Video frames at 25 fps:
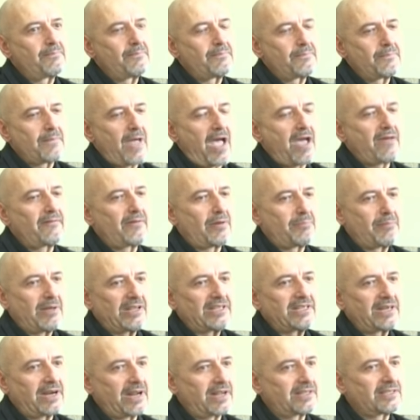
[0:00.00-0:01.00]
have a
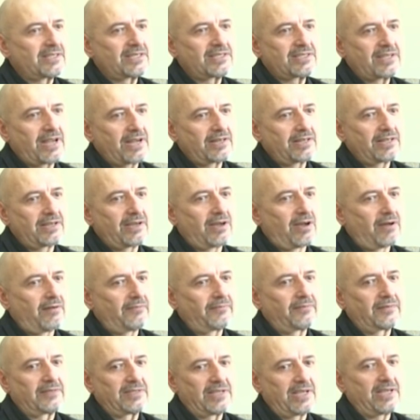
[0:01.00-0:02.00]
better understanding
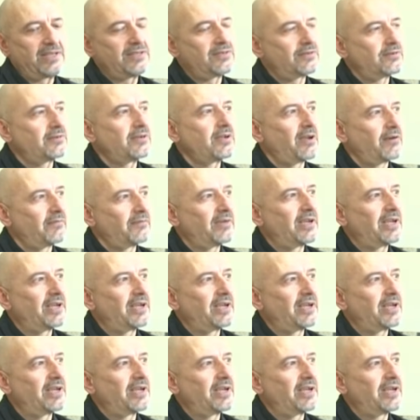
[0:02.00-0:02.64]
of the history of,